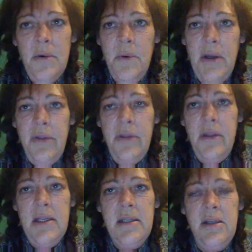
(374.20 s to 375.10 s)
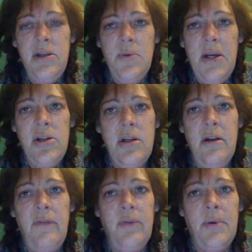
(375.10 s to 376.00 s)
with this
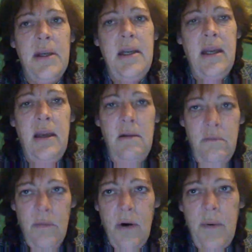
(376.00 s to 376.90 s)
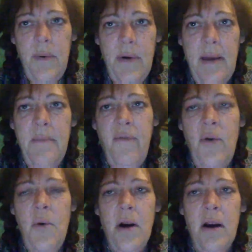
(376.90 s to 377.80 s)
situation of 3D, where we were at
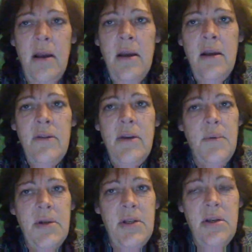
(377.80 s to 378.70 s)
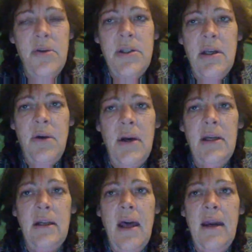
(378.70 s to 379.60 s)
before, that was so
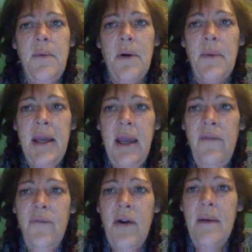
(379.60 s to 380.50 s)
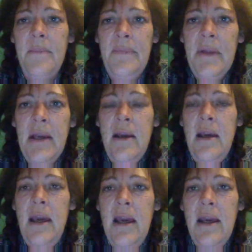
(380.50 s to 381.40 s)
unlike where we came from,
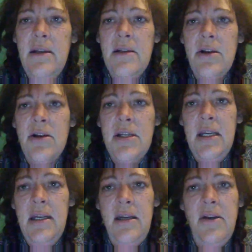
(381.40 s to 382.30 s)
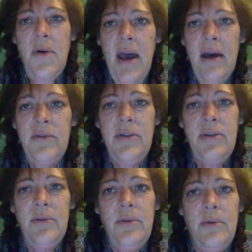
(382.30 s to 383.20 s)
and a starseed didn't know how
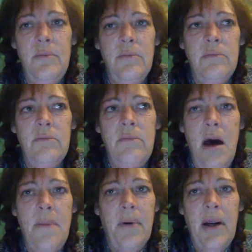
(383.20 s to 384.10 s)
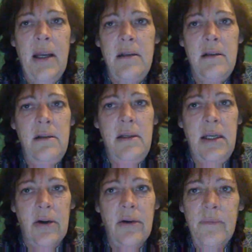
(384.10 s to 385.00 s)
to operate
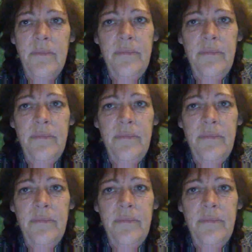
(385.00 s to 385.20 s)
here